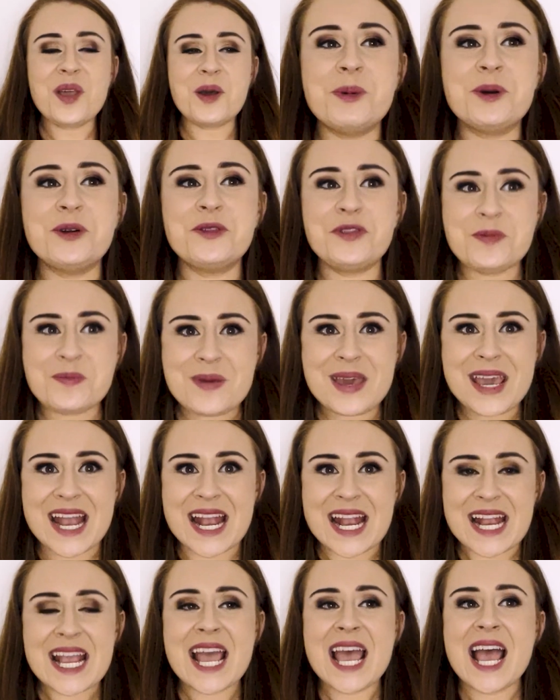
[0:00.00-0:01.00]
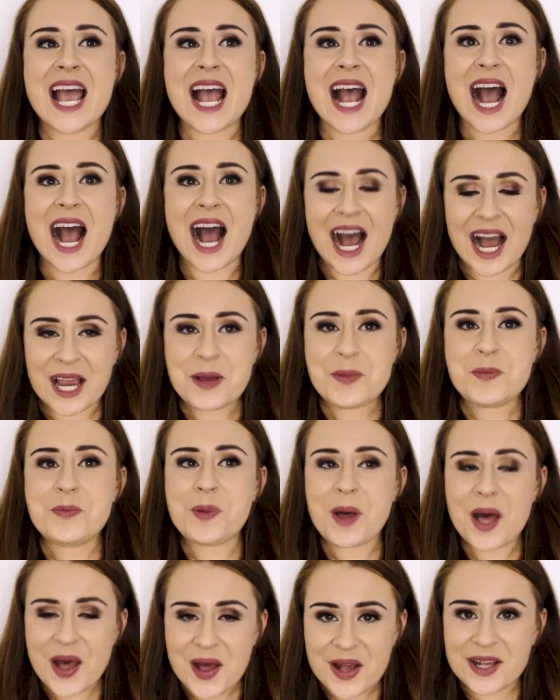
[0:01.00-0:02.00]
But for me, I
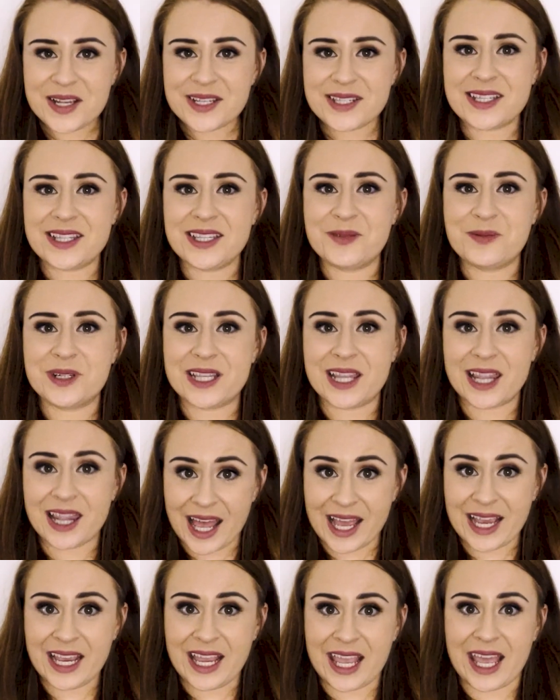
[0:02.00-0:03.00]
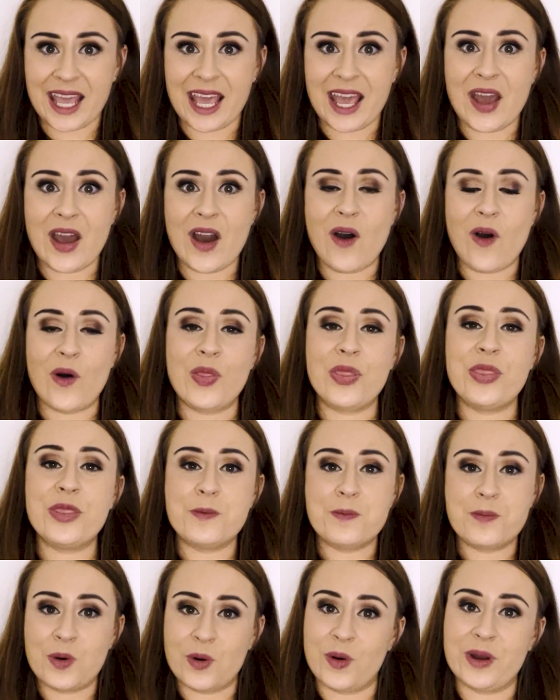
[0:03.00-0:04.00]
personally would like it on the
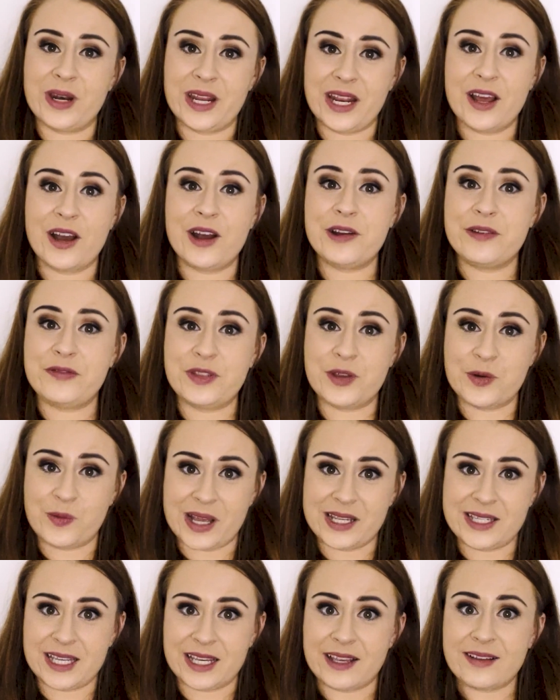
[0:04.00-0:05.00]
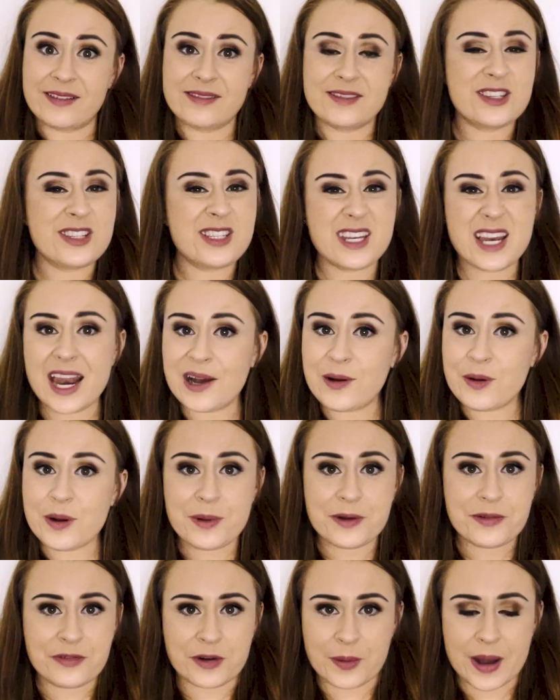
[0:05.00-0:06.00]
morning of the wedding, just an hour
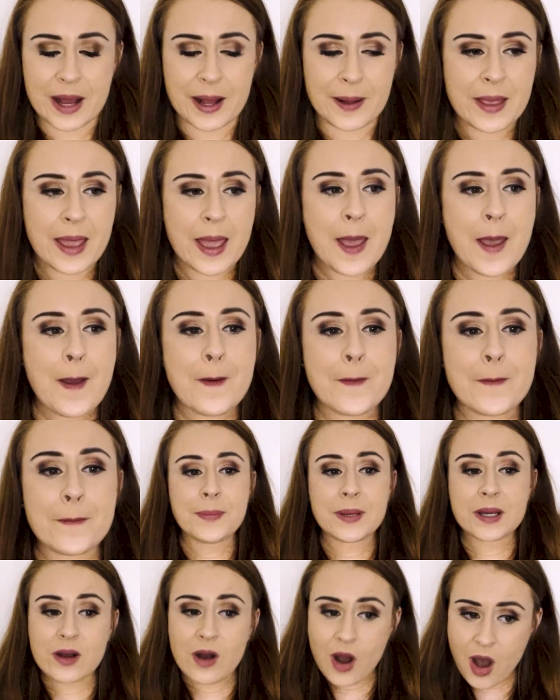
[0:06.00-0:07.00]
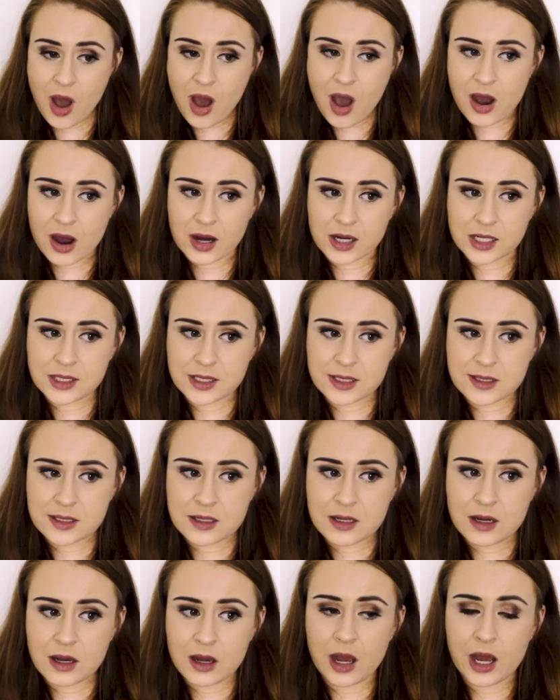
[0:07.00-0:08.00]
before, because
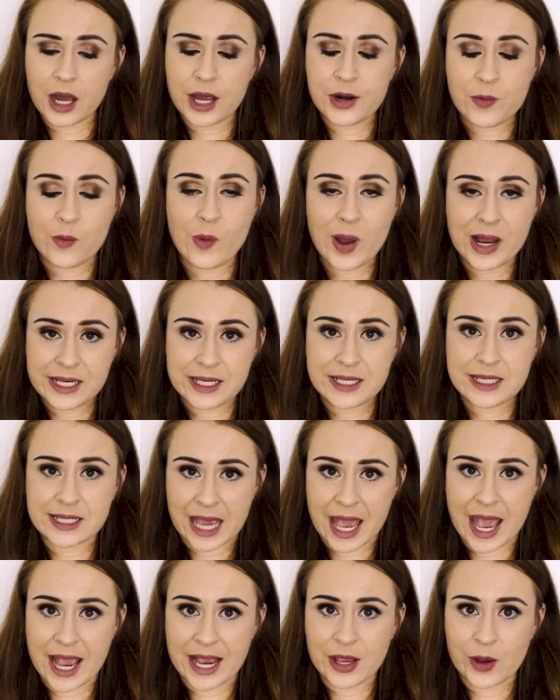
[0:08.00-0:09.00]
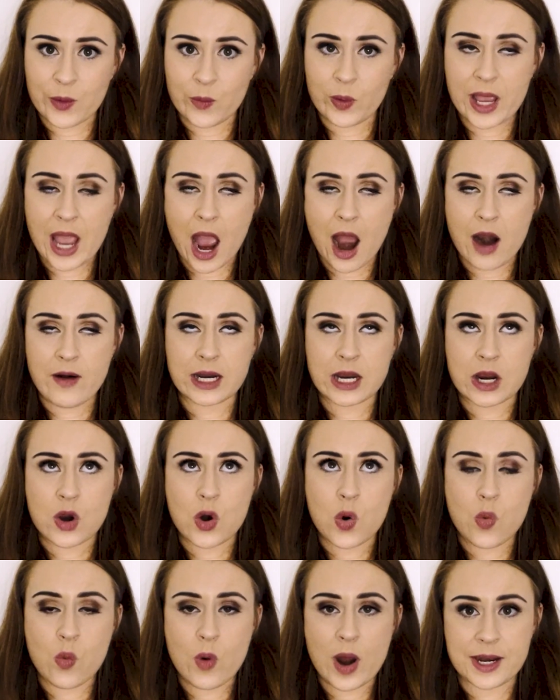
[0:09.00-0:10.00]
on a wedding day, we are
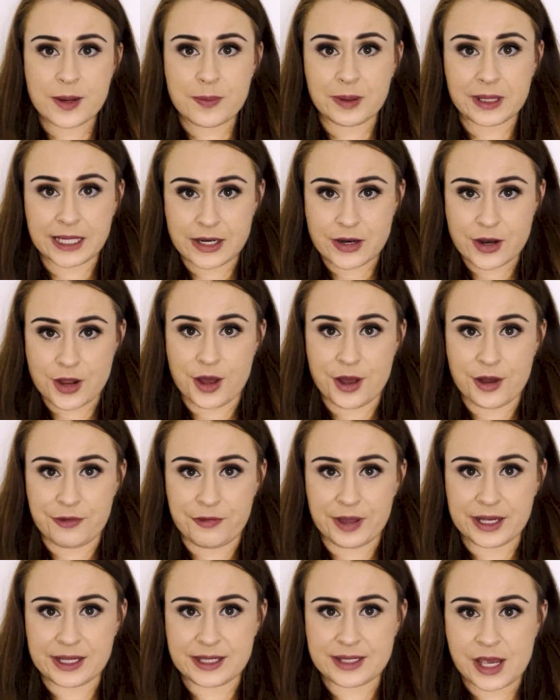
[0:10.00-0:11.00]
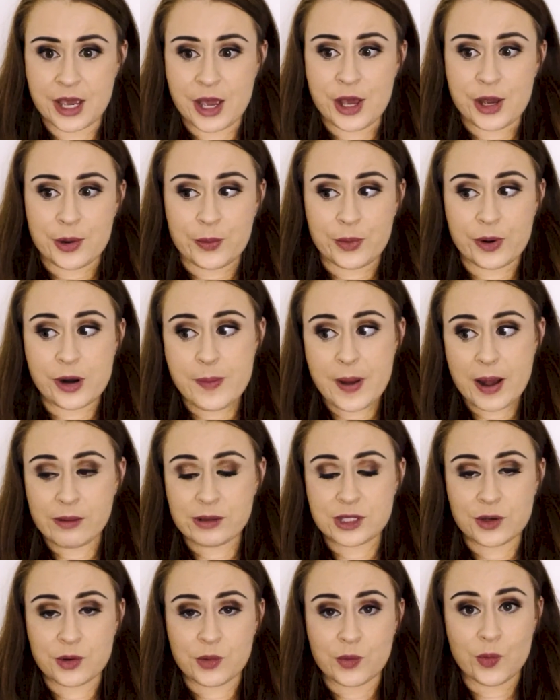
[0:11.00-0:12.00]
incredibly nervous. We're about
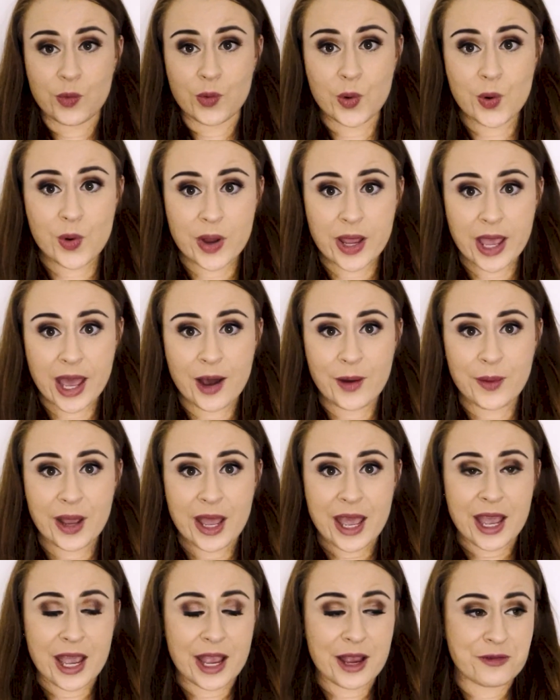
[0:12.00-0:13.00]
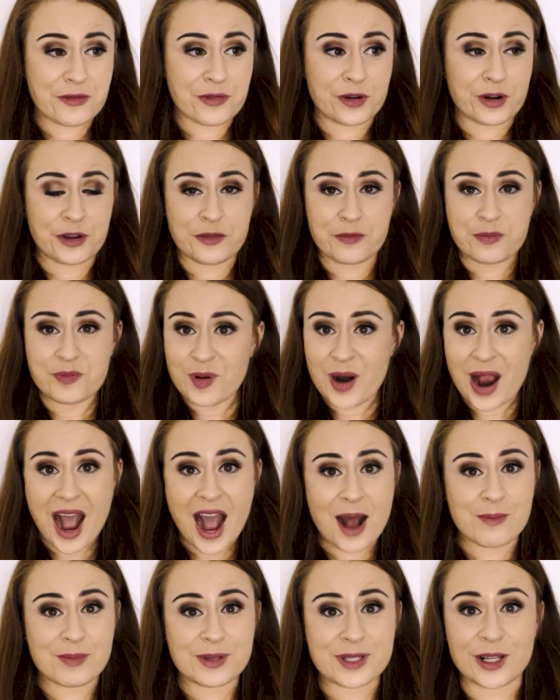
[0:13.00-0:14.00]
to walk out in front of
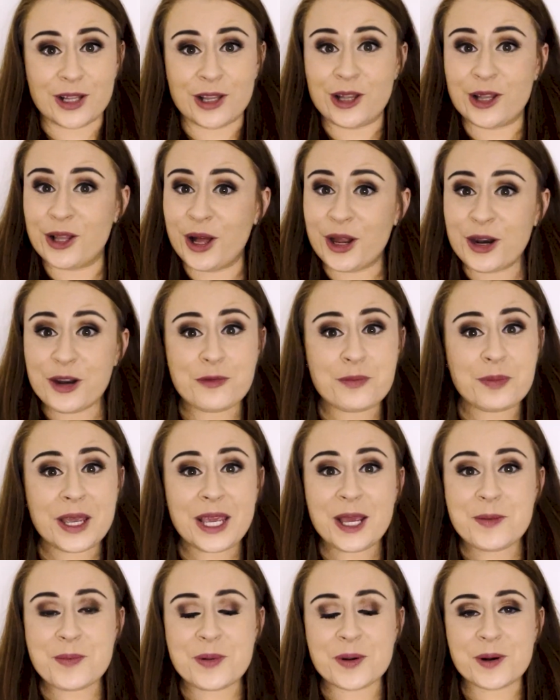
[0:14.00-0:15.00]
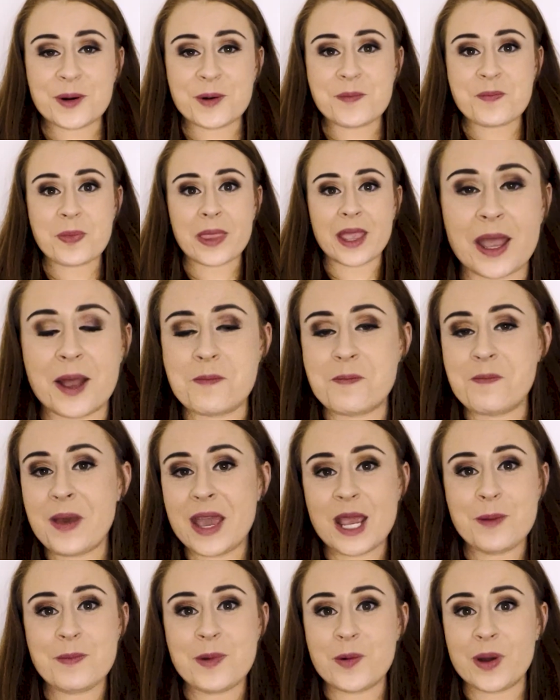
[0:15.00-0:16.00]
perhaps a lot of people, and
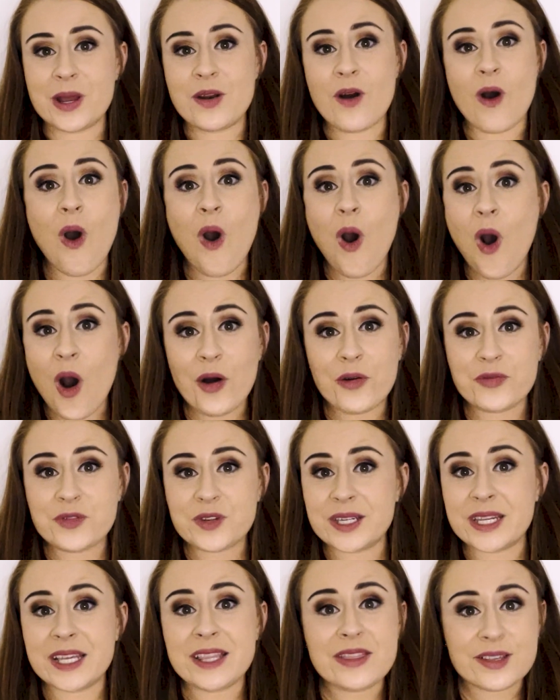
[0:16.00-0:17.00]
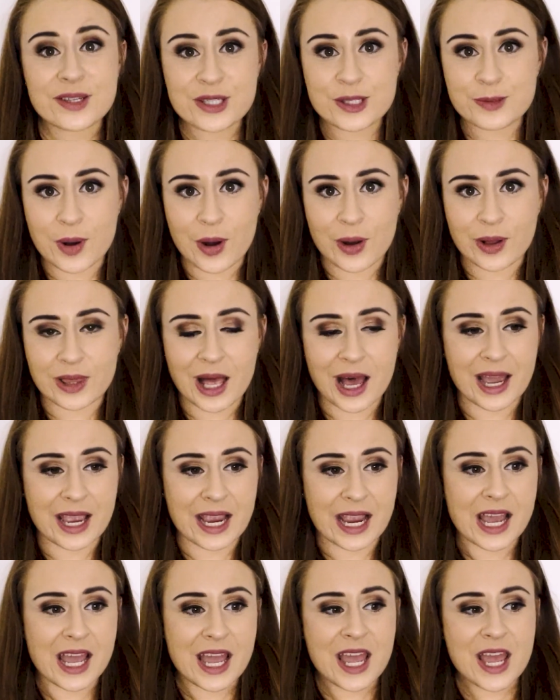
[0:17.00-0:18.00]
maybe we're not often in the
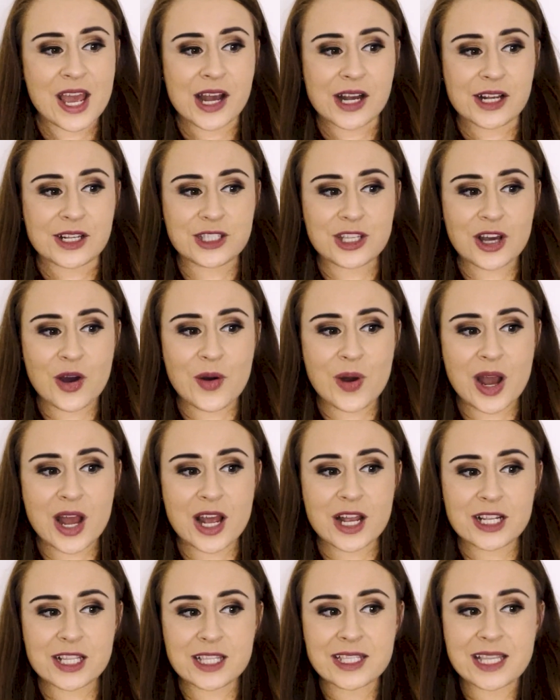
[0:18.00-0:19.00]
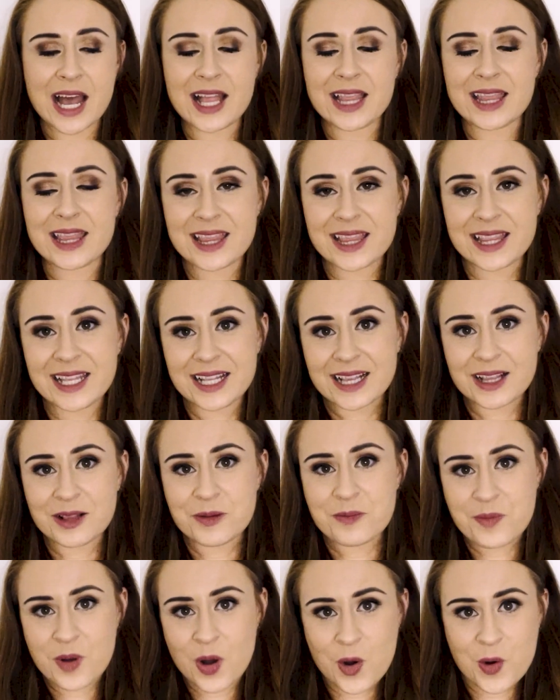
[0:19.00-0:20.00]
spotlight. So that little
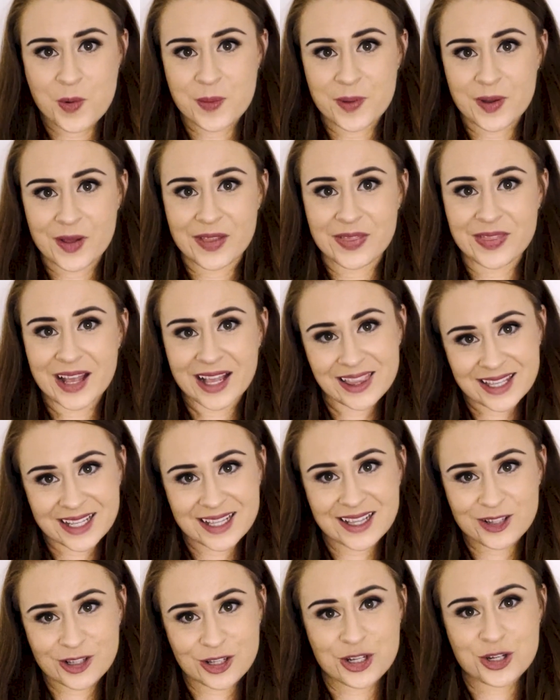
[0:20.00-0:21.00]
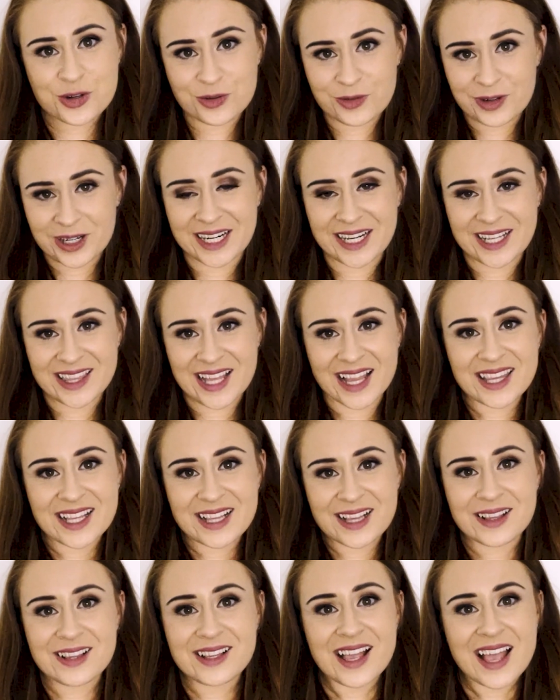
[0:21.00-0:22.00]
moment, that little treat, that
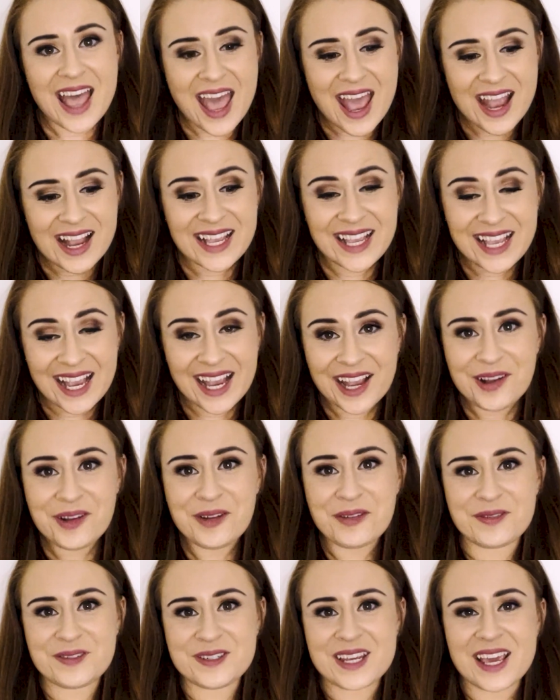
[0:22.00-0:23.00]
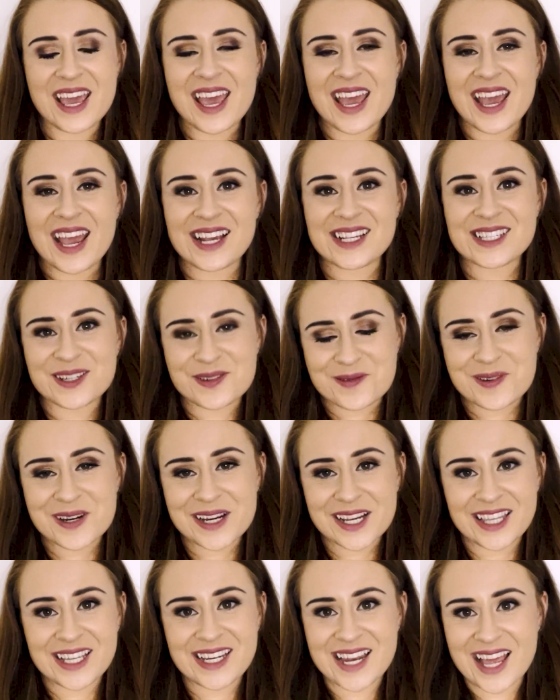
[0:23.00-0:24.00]
little gift is a
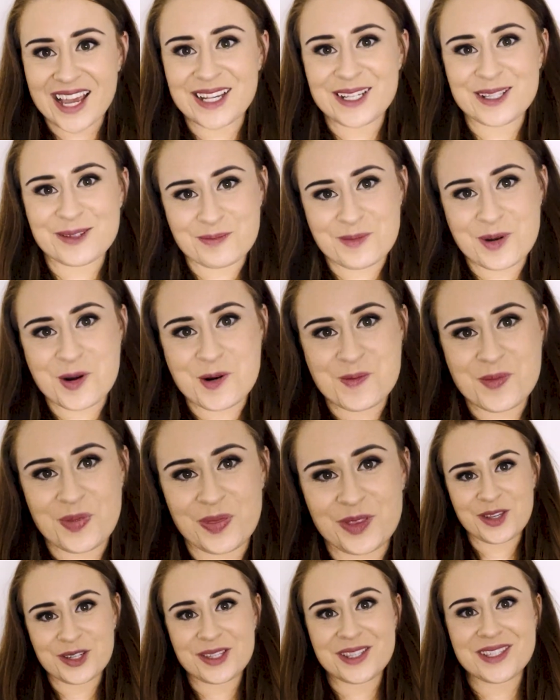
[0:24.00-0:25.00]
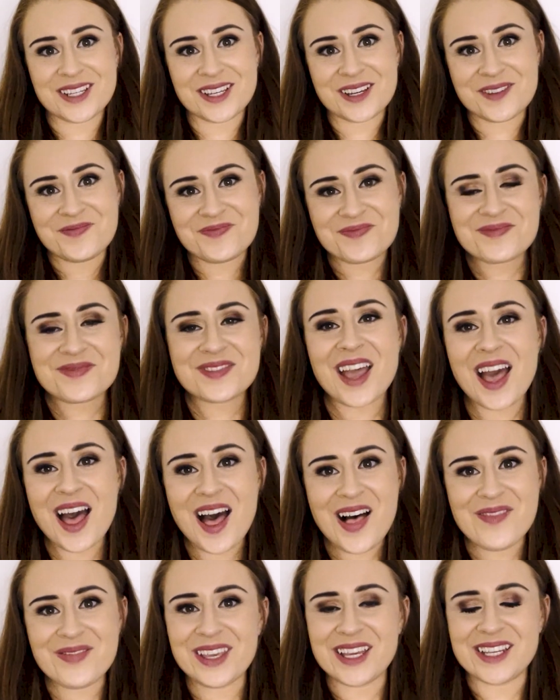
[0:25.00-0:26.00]
really nice moment just to
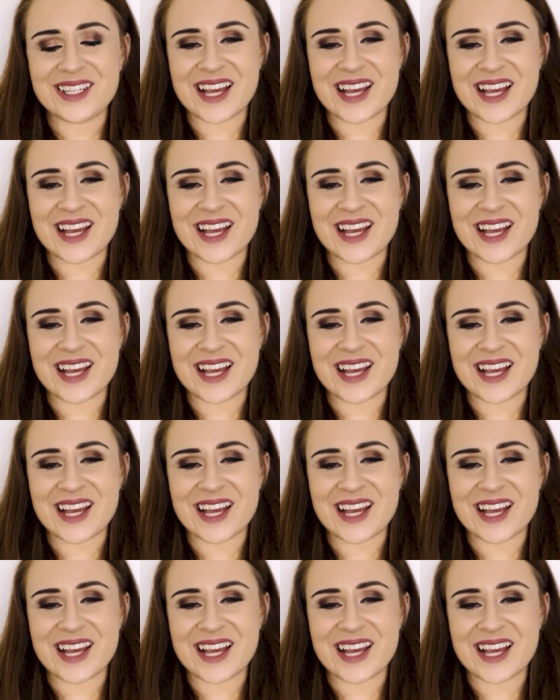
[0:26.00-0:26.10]
calm you